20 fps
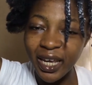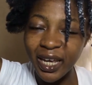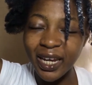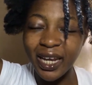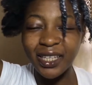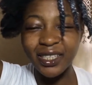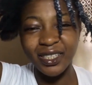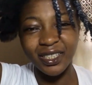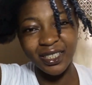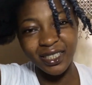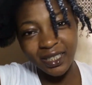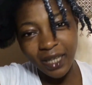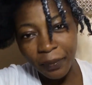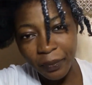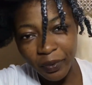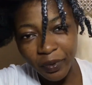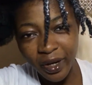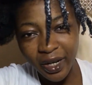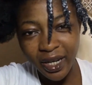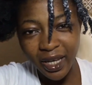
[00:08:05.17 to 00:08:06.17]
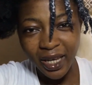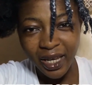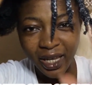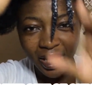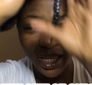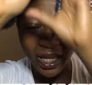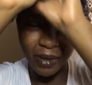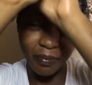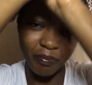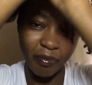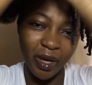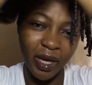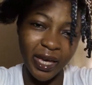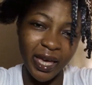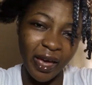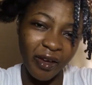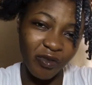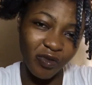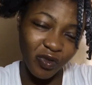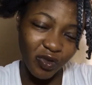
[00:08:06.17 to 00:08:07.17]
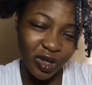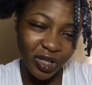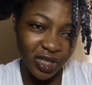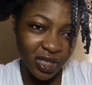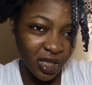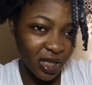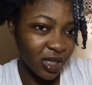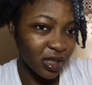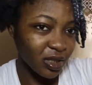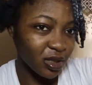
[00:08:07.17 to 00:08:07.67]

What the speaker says: And as you're separating it, it may get frizzy.